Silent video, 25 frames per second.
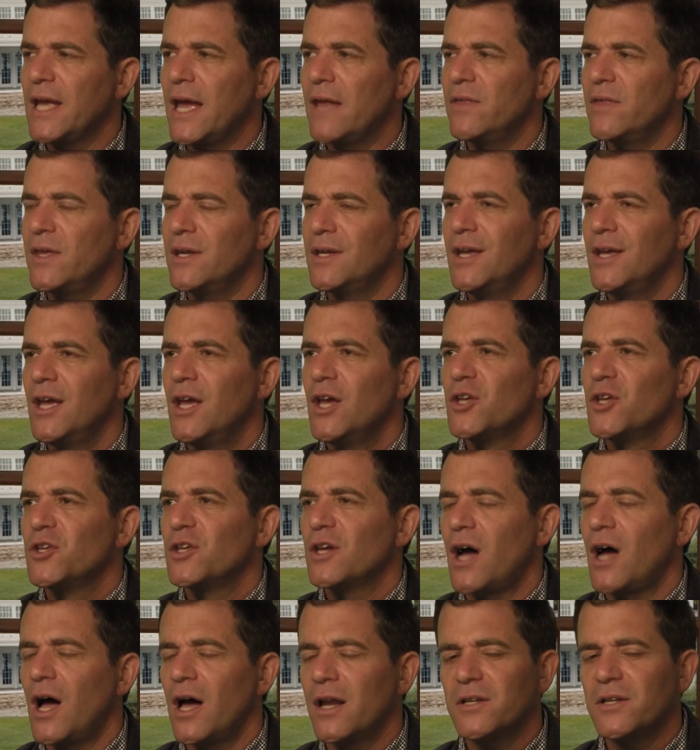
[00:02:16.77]
and then
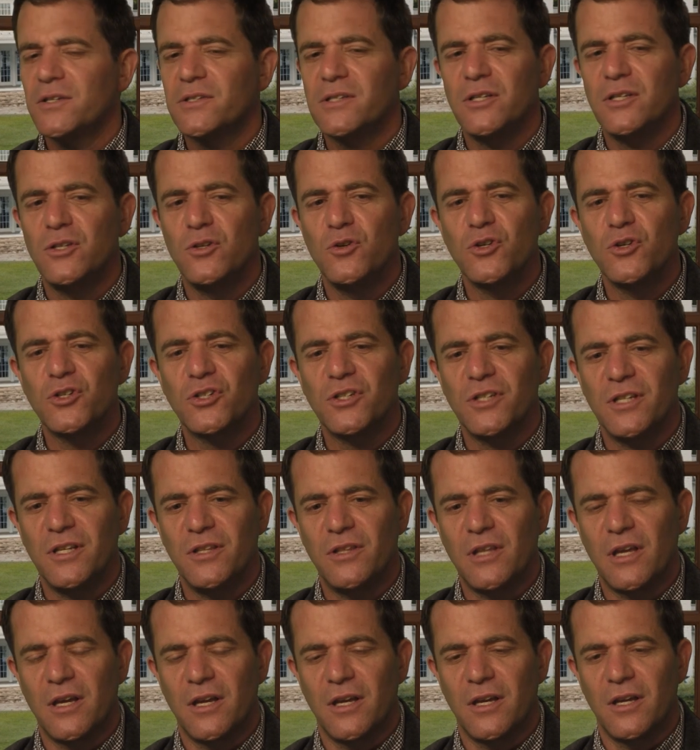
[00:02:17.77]
honestly, usually
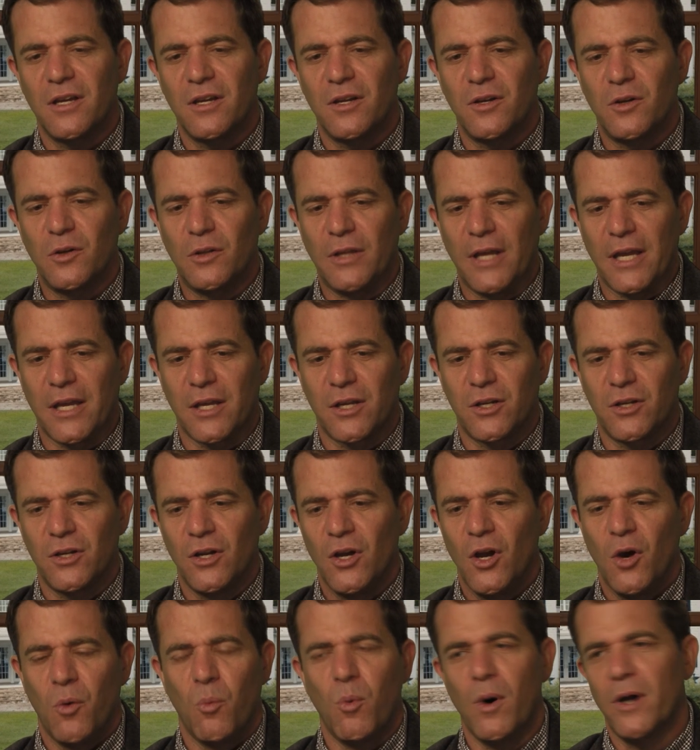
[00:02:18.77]

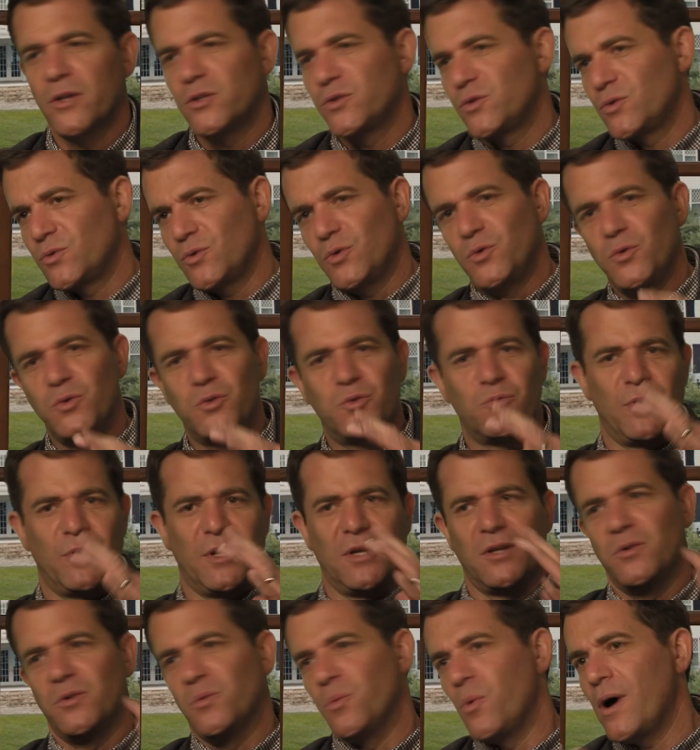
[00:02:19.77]
who's
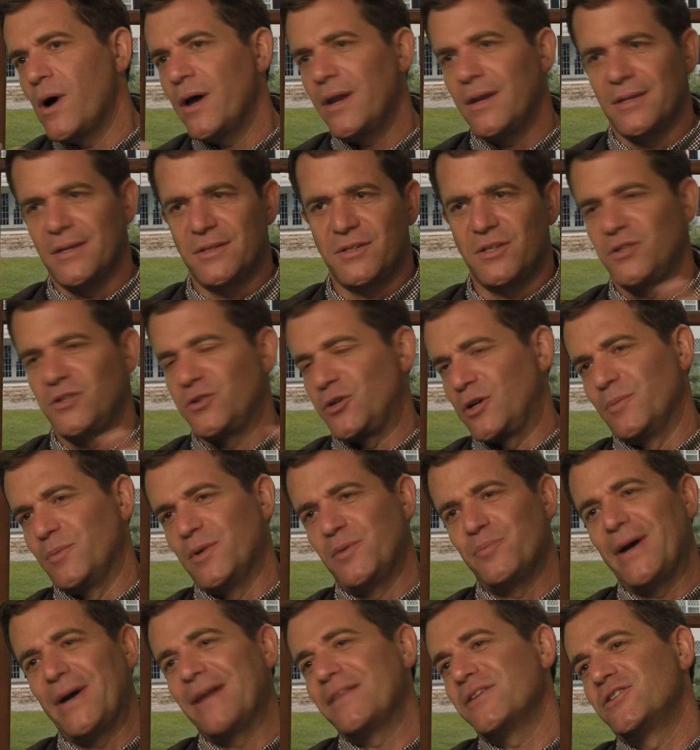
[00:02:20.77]
written what is
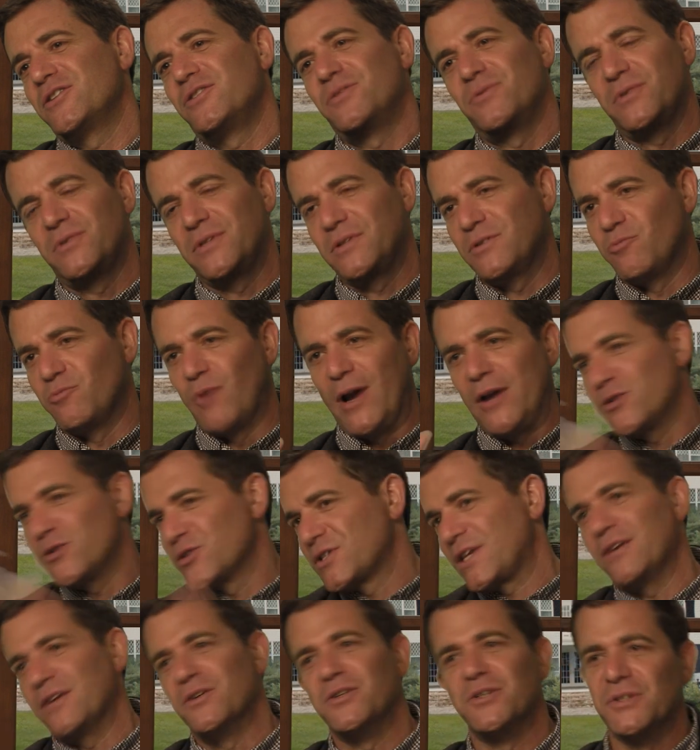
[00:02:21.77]
determined by the
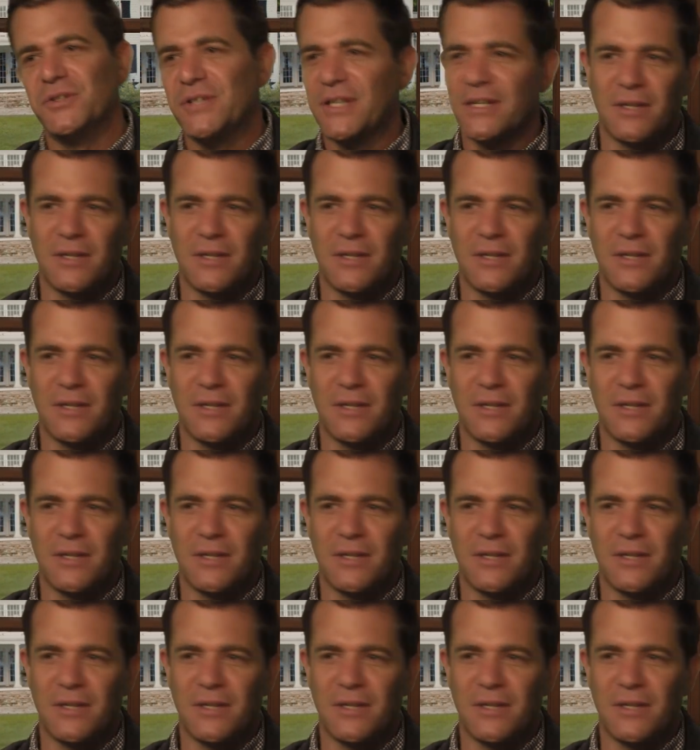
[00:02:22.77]
Writers Guild. And